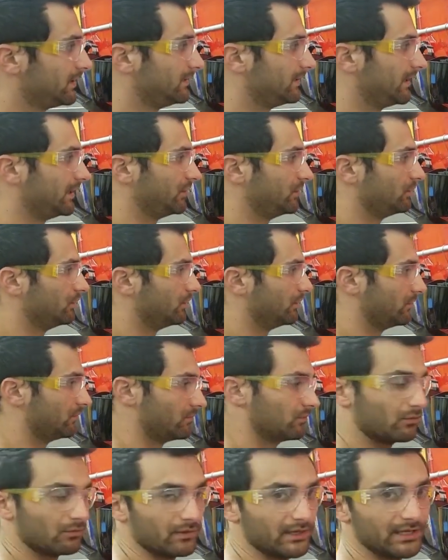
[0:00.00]
then you
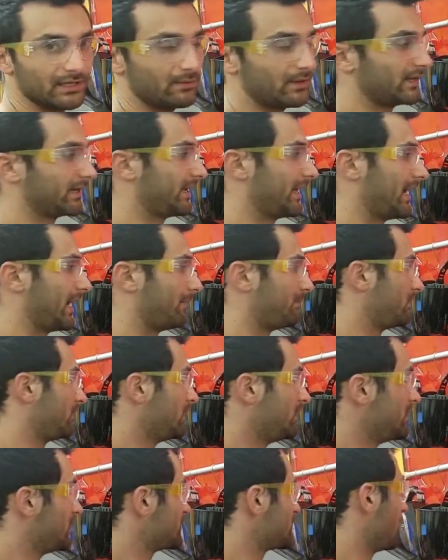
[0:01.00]
really want a cap.
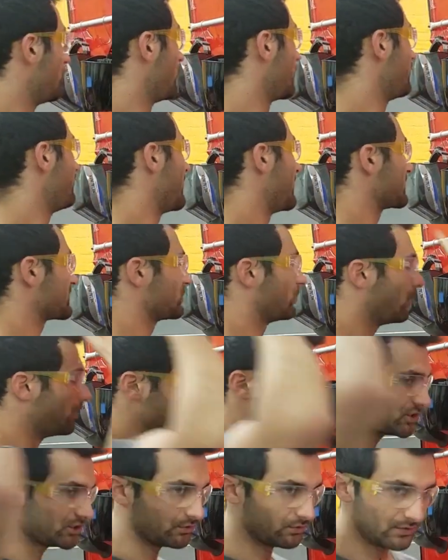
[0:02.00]
So what a mask
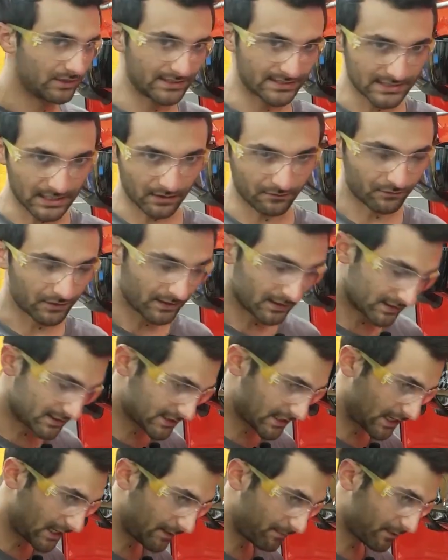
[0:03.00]
won't do is covering the
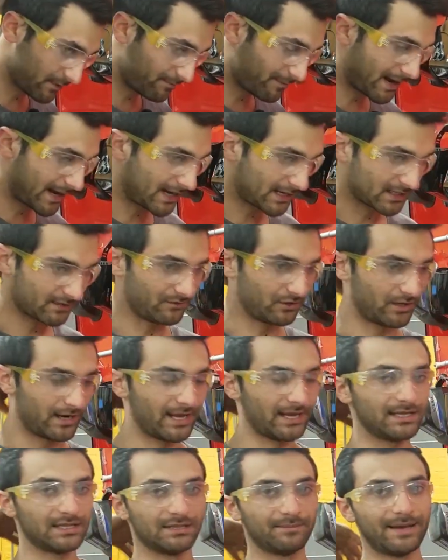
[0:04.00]
top and back of your
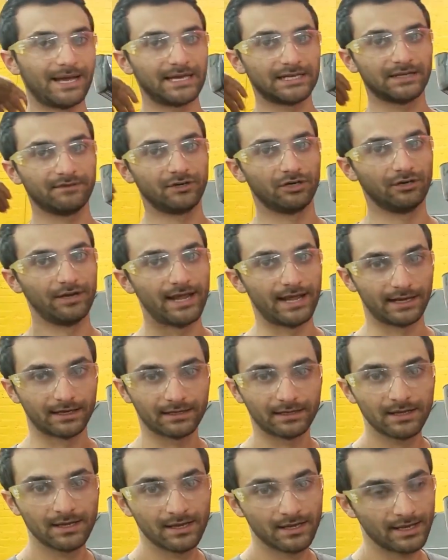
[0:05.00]
head and the back of your neck.